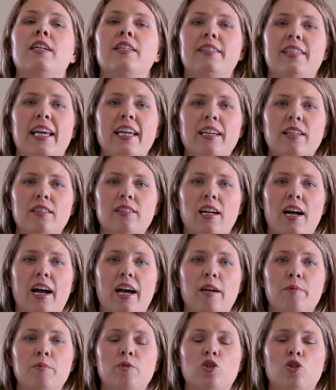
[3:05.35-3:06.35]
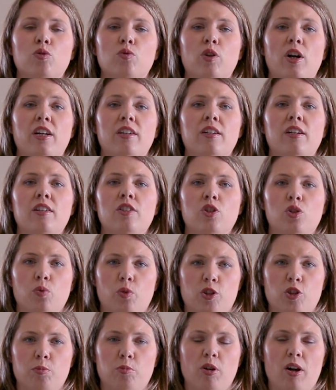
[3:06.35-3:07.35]
Take time to run
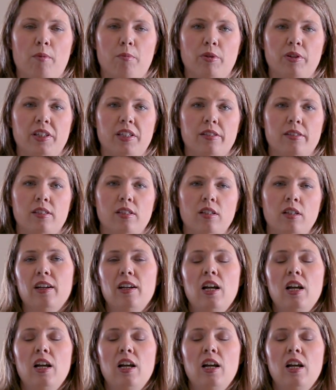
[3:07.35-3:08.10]
switch properties.